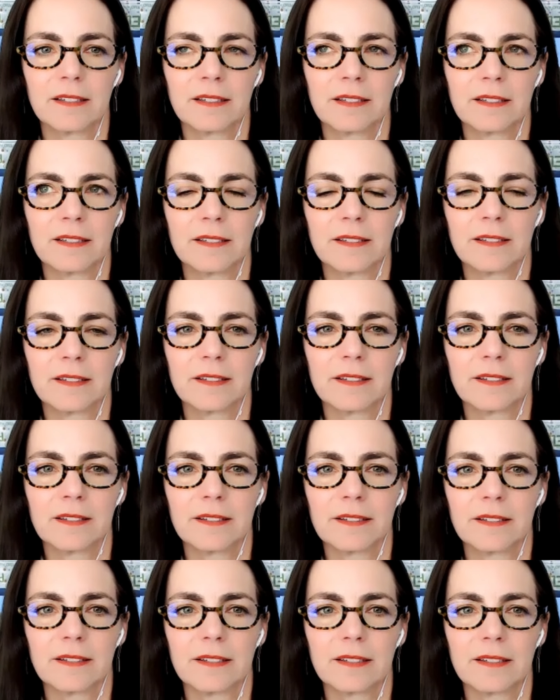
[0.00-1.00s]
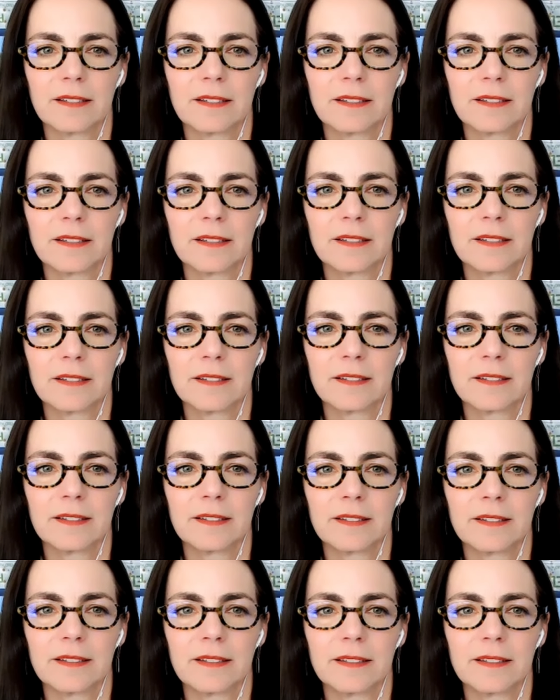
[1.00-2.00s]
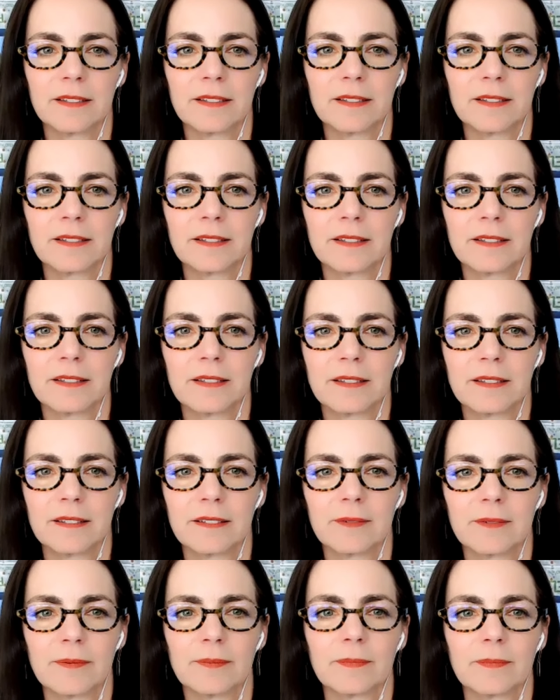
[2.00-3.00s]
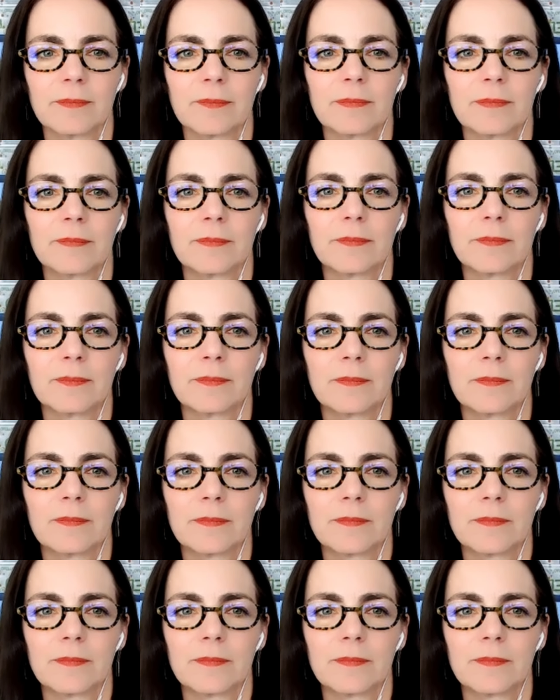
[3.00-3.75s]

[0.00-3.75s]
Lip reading: (not speaking)